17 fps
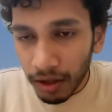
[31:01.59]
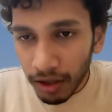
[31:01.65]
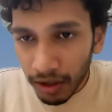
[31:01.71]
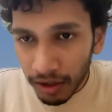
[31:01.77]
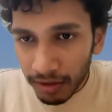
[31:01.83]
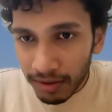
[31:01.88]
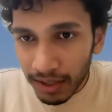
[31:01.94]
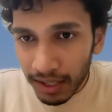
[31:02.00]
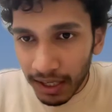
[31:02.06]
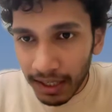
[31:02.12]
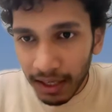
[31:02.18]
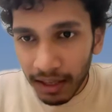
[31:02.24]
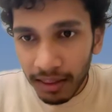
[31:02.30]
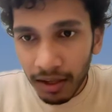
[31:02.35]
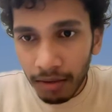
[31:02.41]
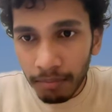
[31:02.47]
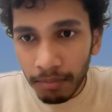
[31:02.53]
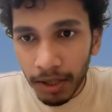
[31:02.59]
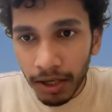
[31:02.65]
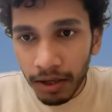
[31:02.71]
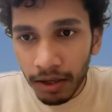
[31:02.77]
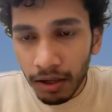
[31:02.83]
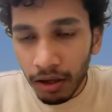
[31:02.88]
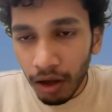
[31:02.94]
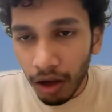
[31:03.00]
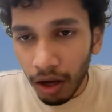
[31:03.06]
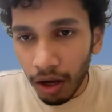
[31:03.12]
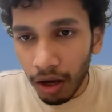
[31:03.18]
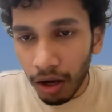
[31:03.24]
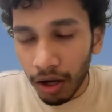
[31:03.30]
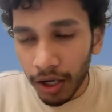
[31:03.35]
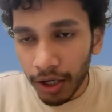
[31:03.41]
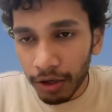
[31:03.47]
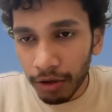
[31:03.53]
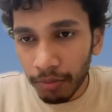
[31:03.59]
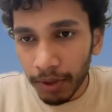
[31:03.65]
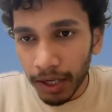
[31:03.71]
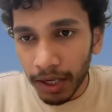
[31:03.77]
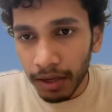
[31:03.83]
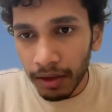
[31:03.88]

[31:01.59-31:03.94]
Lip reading: is greater than mid into mid,